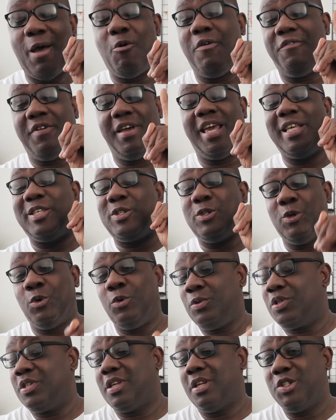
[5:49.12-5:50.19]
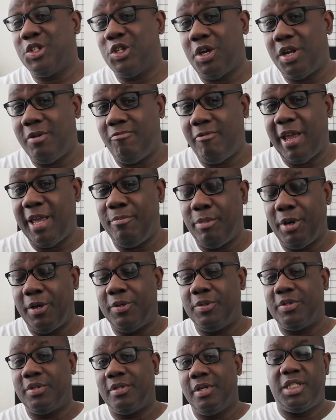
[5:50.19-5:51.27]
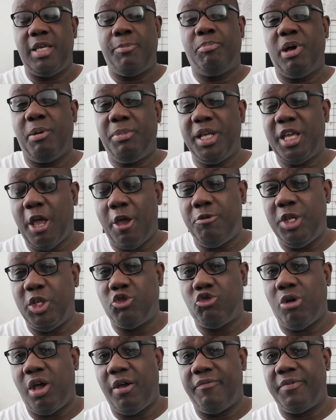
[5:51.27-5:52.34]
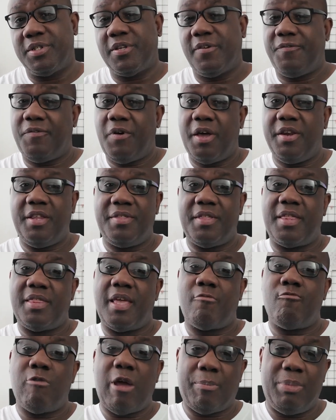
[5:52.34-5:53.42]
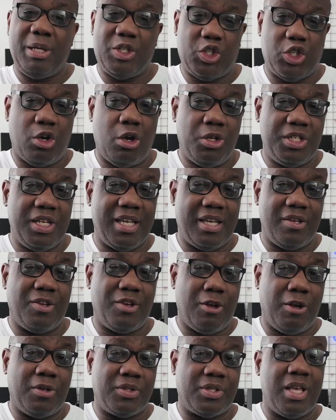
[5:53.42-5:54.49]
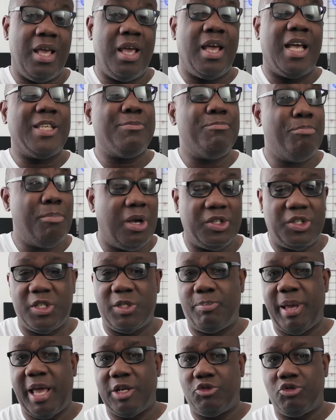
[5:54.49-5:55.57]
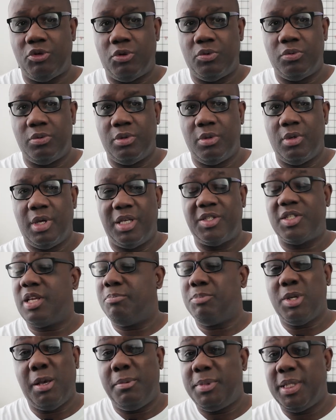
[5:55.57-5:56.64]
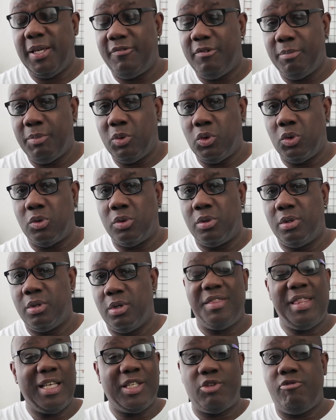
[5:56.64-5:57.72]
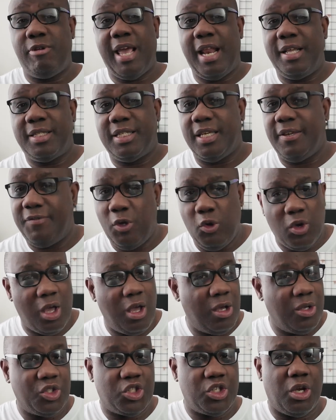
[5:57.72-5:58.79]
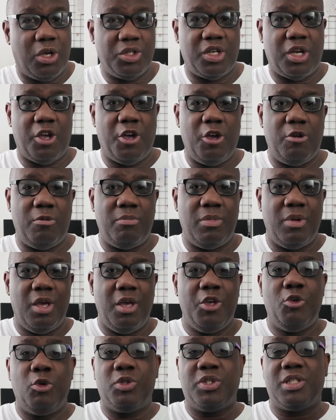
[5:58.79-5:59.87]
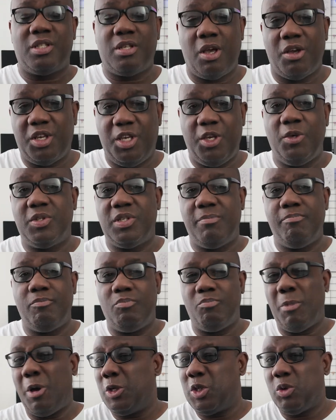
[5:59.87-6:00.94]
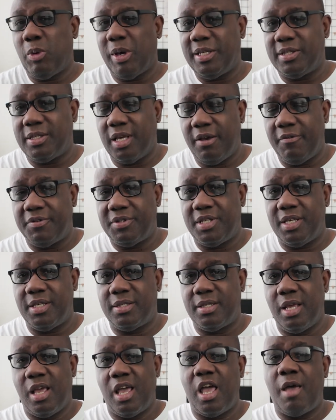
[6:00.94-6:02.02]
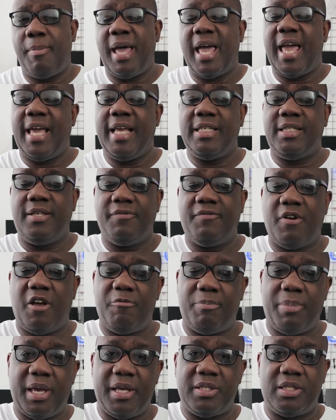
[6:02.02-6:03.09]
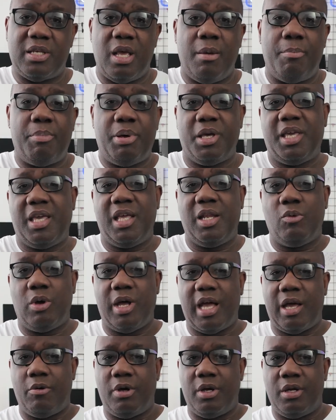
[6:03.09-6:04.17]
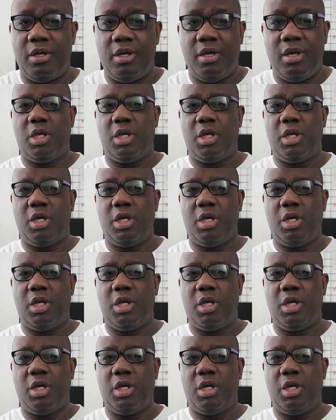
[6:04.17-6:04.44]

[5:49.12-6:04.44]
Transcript: however, it's not all sunshine and rainbows. See, public-only drivers are finding that their rapid charging can cost as much as petrol, and sometimes even more. And that's the reality. If you can't charge at home, you're stuck using motorway services about 85 pence per kilowatt hour.